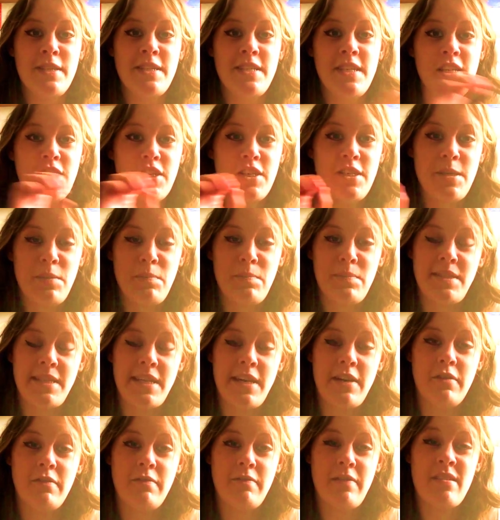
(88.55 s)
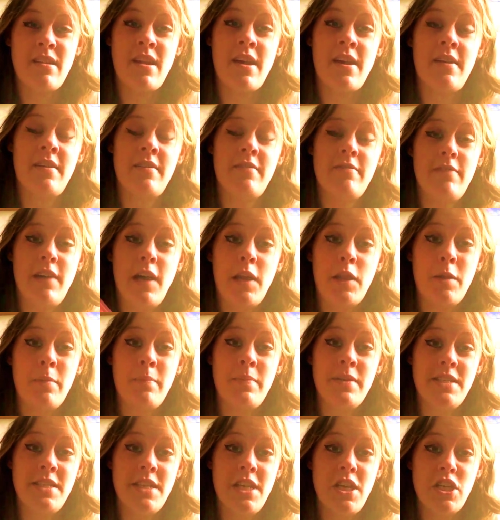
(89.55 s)
position himself in a further
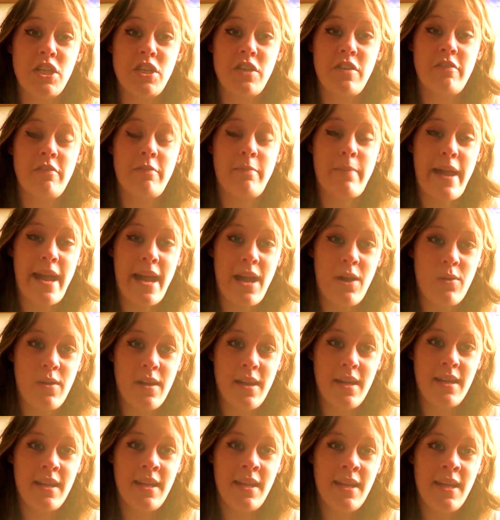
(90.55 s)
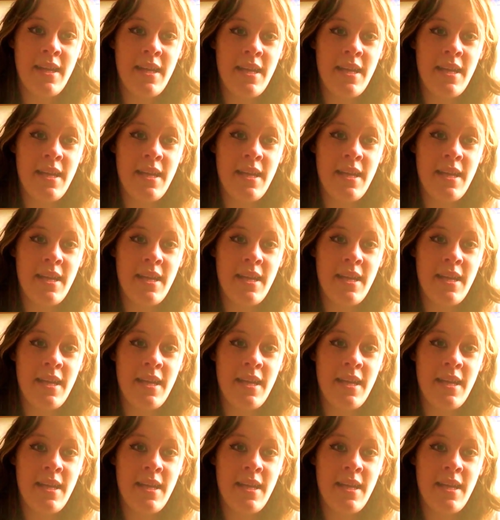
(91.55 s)
position of power?